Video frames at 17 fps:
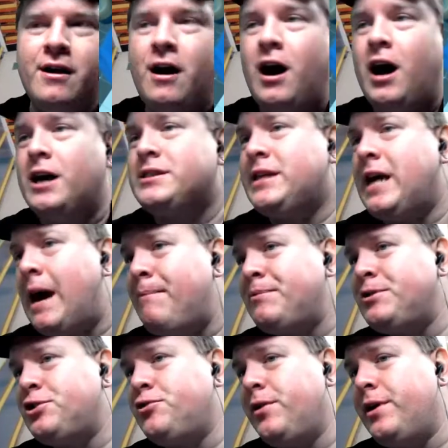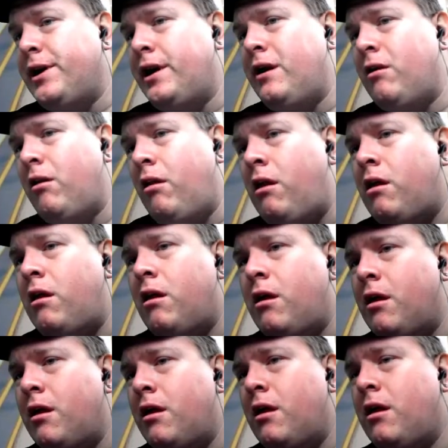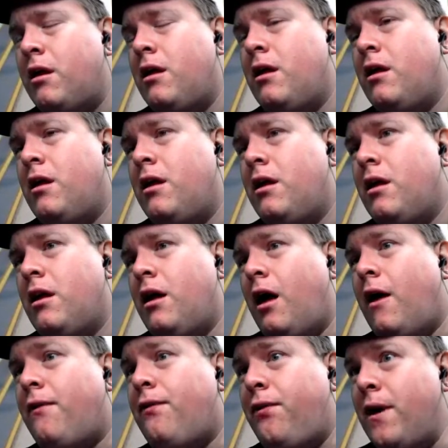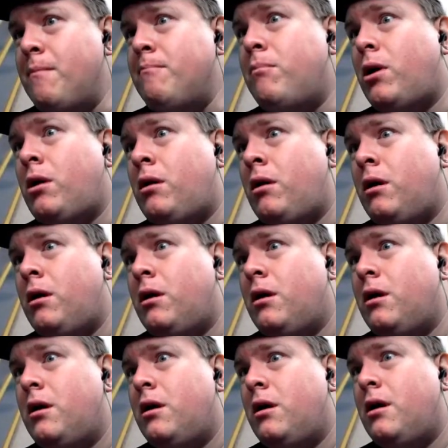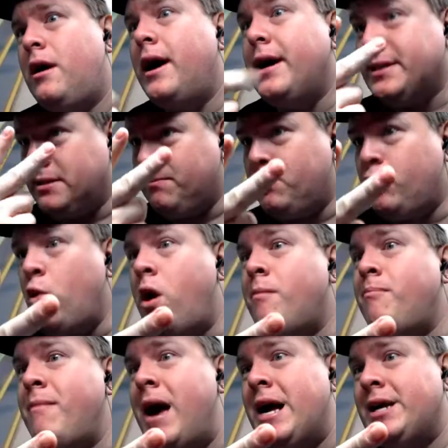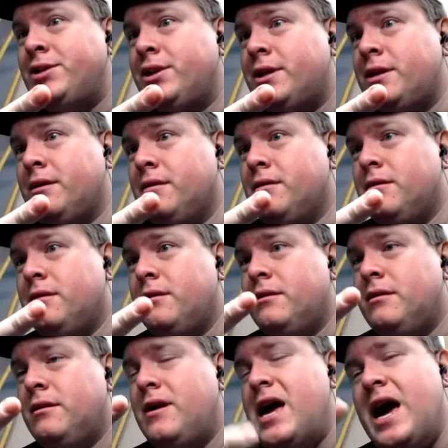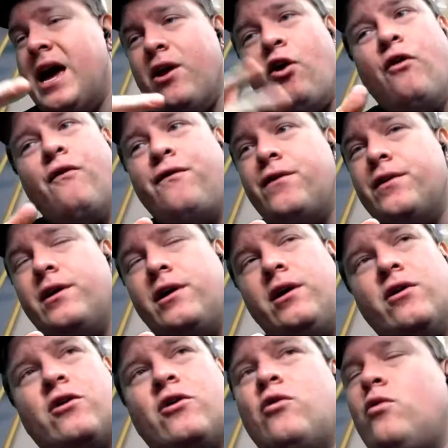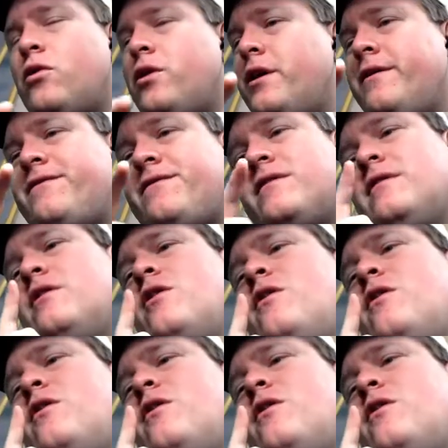a tapestry needle, a thimble, and some thread magic. And hopefully you're cool enough to know